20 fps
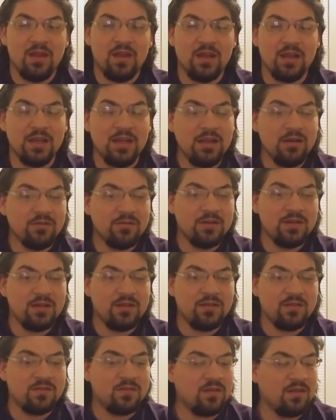And here he
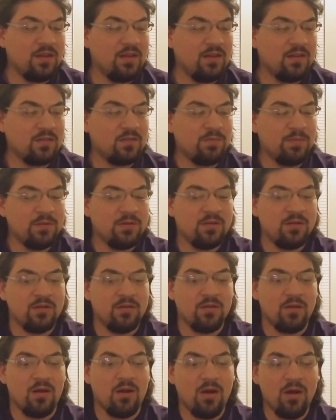is, he
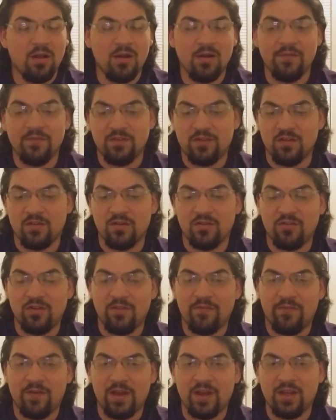expended all of his energy
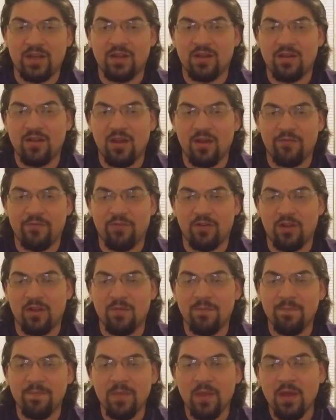fighting Kefla,